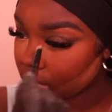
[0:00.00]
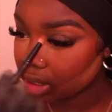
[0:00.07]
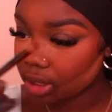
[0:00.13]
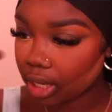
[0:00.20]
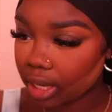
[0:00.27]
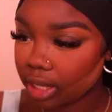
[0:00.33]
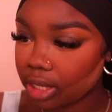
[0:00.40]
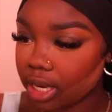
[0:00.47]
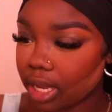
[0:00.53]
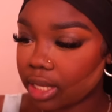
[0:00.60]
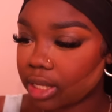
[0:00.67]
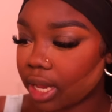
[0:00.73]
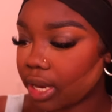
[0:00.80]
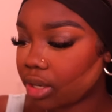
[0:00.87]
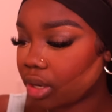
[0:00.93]
This is like a
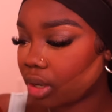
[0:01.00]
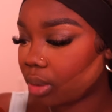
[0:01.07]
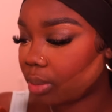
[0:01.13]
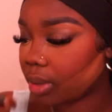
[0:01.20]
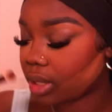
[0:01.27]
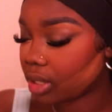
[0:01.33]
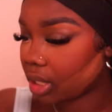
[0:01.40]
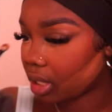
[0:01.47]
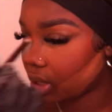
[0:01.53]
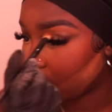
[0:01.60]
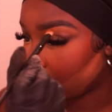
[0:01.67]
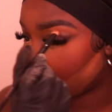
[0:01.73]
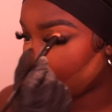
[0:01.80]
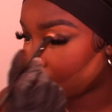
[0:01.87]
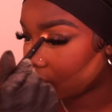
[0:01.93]
dense eyeshadow brush that you
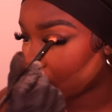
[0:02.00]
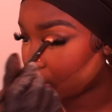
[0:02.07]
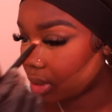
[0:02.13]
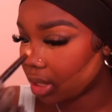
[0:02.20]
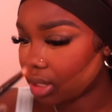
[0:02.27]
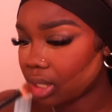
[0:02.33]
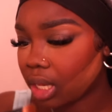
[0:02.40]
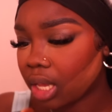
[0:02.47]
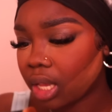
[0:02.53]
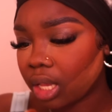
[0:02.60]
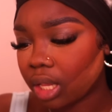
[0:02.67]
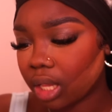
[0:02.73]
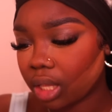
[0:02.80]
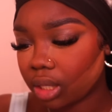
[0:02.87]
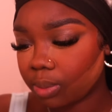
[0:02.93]
use for the crease.
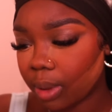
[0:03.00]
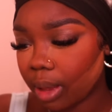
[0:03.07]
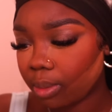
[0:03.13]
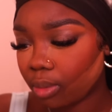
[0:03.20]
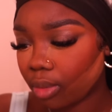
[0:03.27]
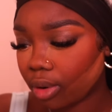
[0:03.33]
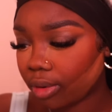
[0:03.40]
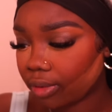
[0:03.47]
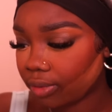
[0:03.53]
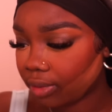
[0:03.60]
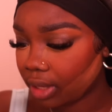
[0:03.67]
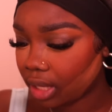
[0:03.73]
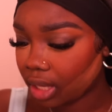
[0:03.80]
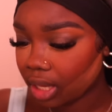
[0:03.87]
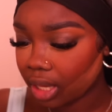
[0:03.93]
It's by
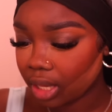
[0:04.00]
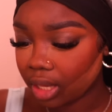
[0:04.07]
Morphe.